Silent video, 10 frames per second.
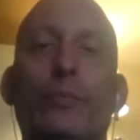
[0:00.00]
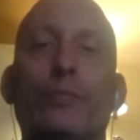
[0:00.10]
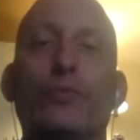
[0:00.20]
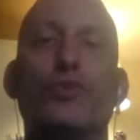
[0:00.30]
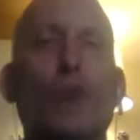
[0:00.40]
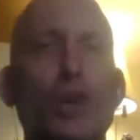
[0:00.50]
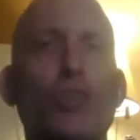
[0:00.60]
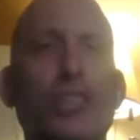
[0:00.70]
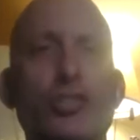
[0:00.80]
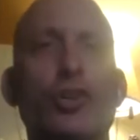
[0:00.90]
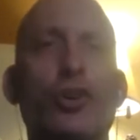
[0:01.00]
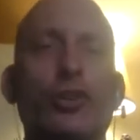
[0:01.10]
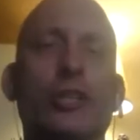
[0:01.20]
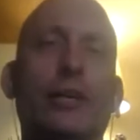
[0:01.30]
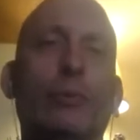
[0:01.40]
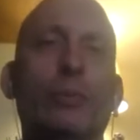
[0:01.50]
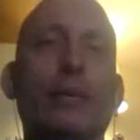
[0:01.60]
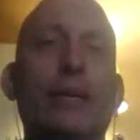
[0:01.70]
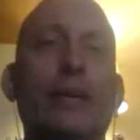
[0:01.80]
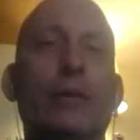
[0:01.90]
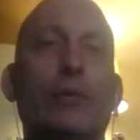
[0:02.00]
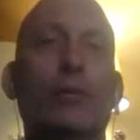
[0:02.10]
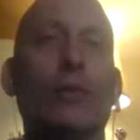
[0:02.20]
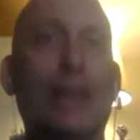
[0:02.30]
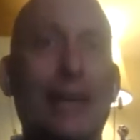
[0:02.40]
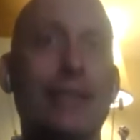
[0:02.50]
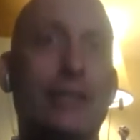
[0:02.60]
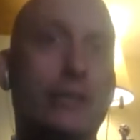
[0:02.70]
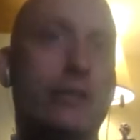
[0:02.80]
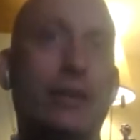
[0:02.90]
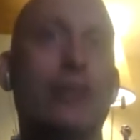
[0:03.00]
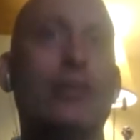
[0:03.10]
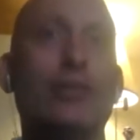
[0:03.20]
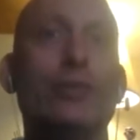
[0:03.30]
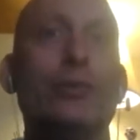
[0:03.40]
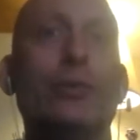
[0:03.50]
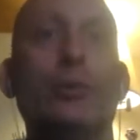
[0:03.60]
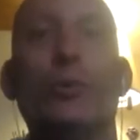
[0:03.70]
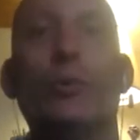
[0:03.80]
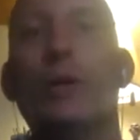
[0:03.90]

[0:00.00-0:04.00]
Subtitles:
struggled internally with being related to